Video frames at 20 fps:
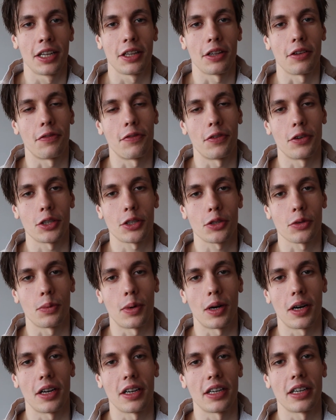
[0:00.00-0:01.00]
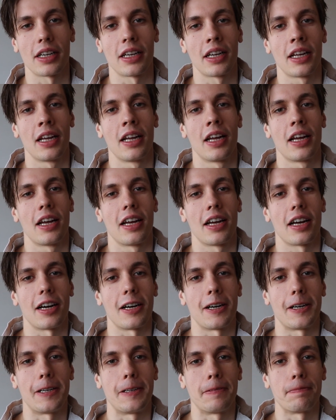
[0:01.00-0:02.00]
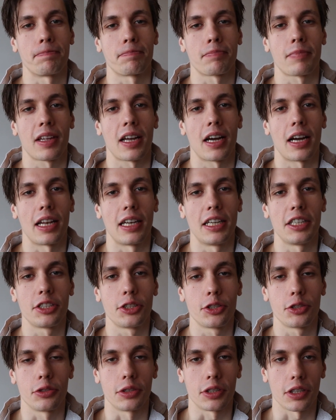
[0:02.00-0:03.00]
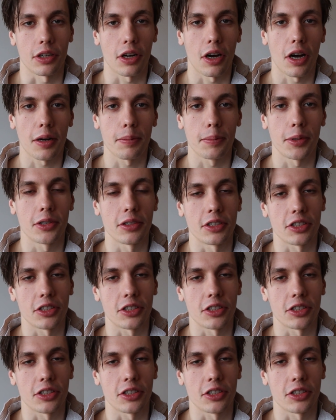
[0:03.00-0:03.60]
the first one, I listened to it on Audible.